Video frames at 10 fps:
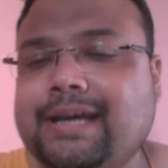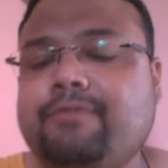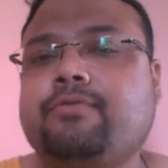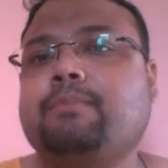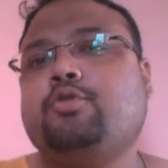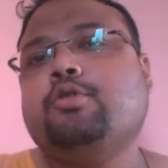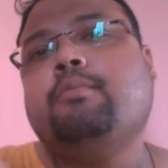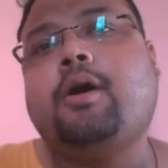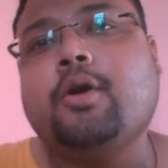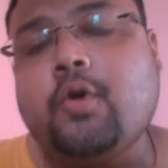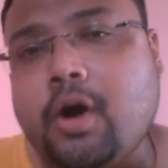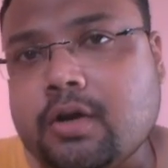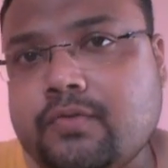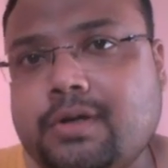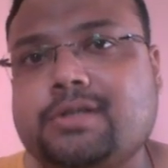that from tomorrow
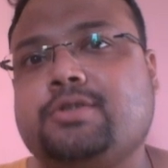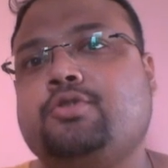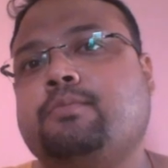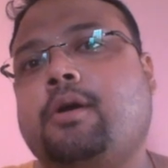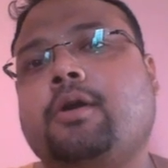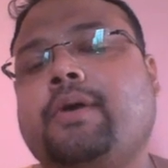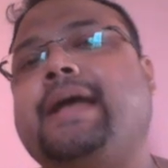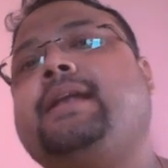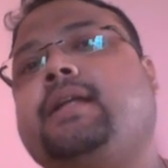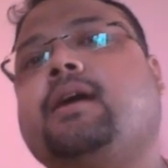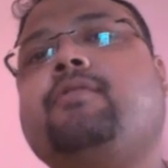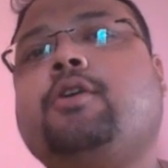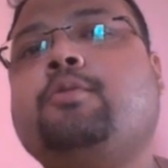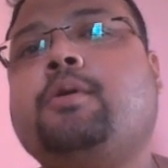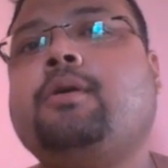onwards, tomorrow and day
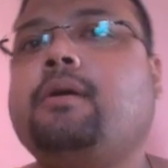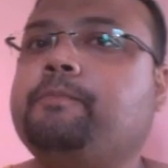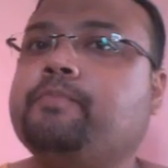after tomorrow,